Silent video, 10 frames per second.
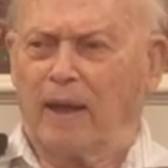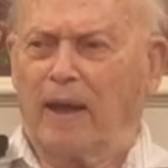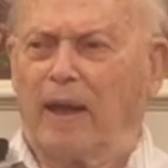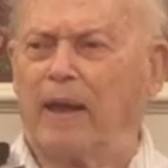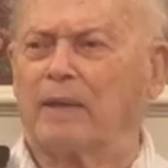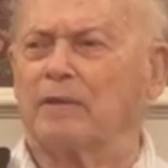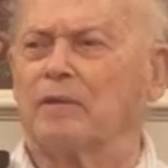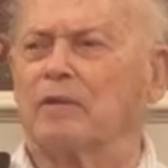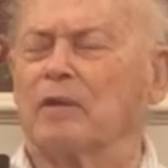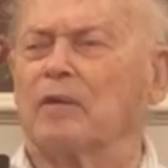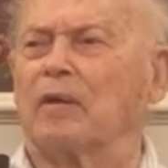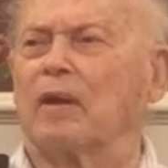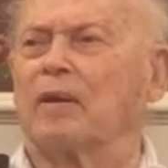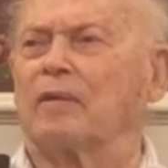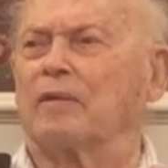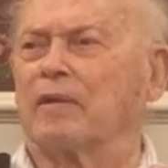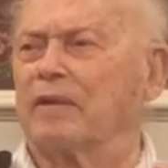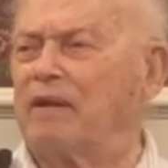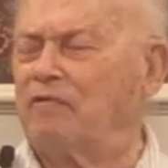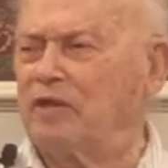and the
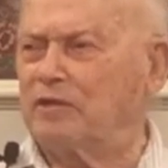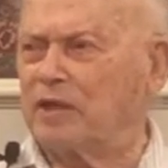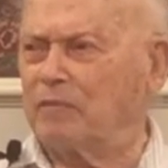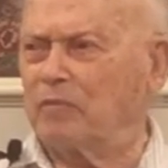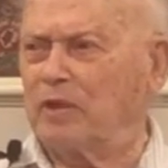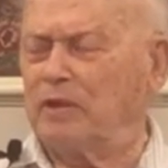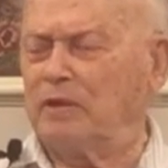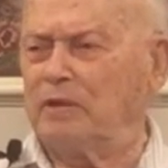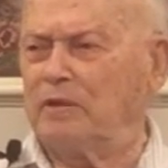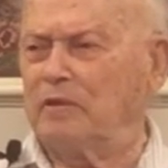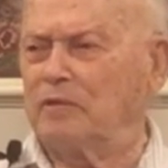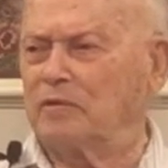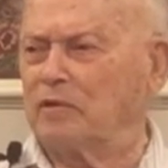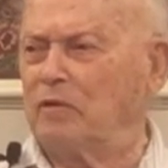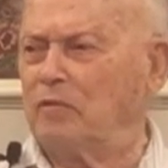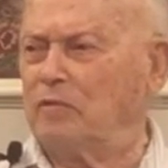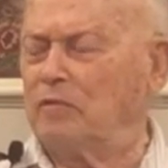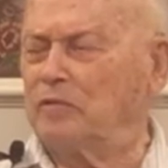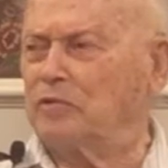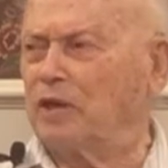Navy sent me
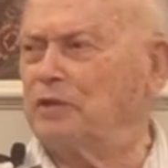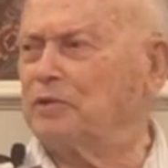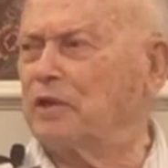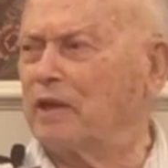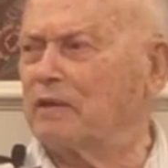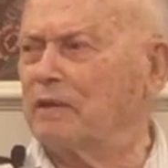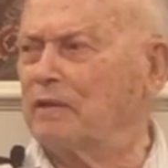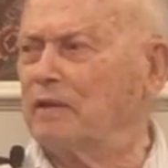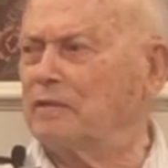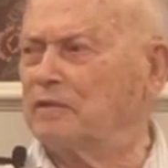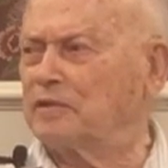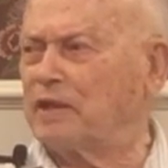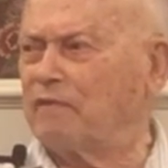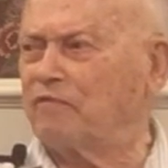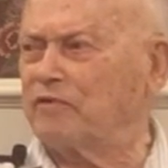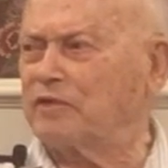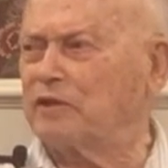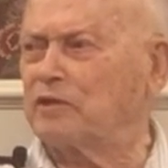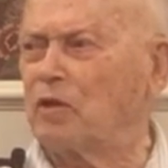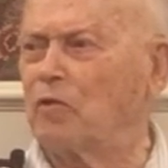to Treasure Island in San
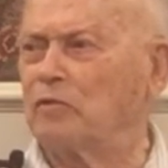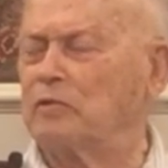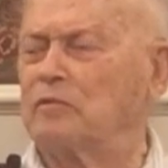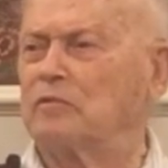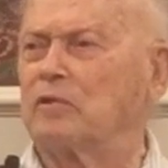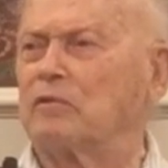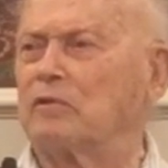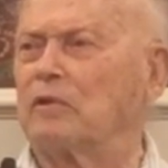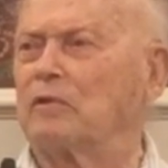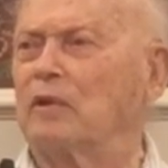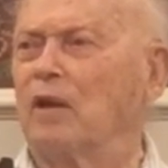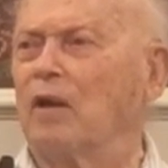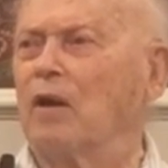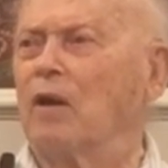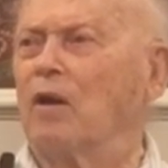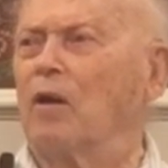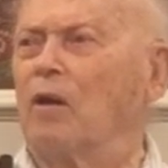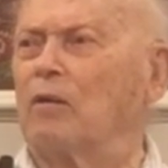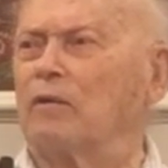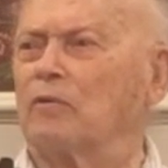Francisco to learn
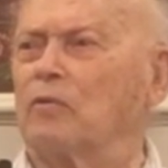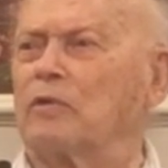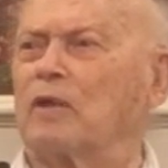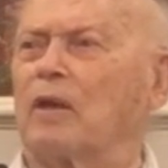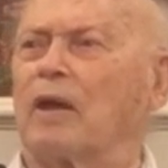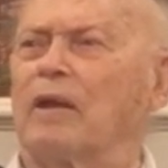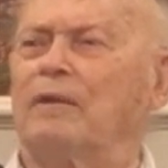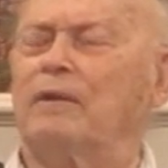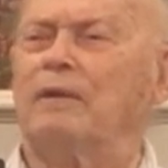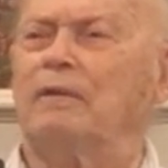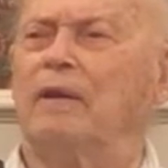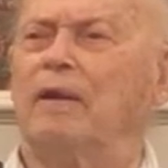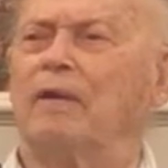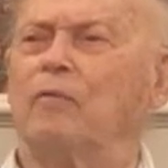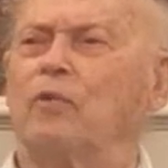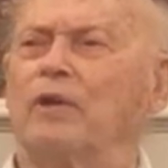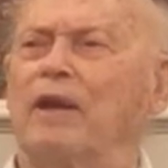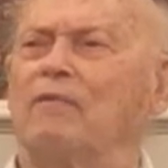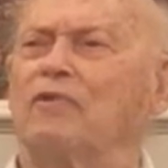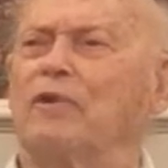all that I would
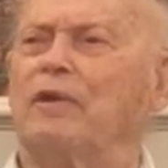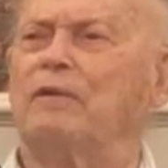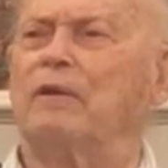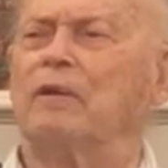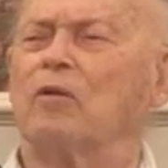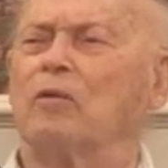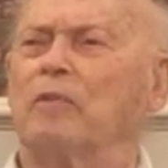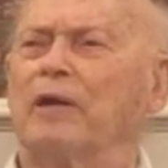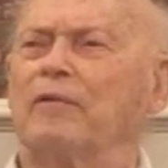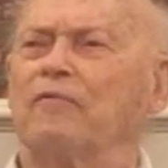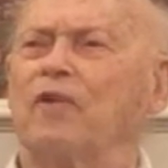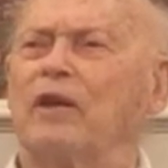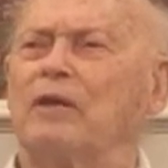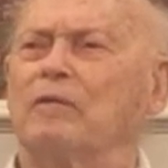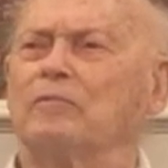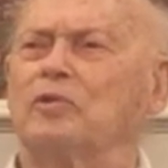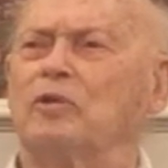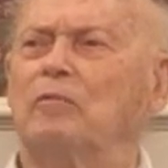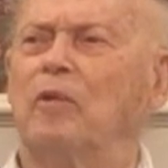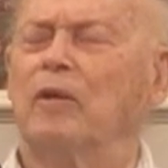ever need to know about vacuum
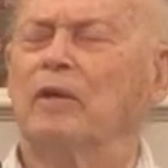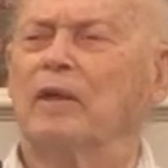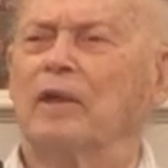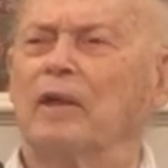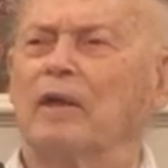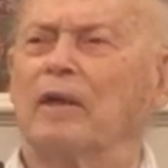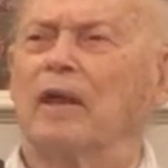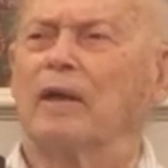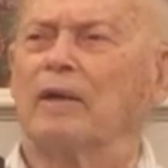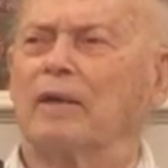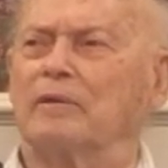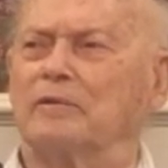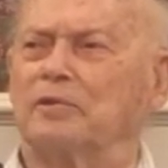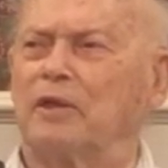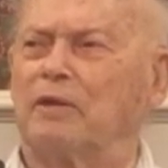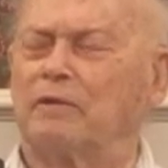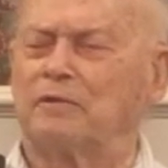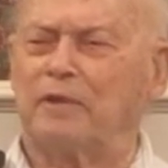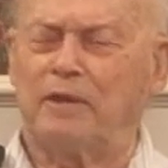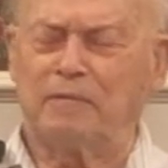tube
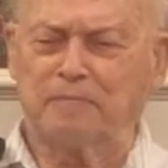circuitry.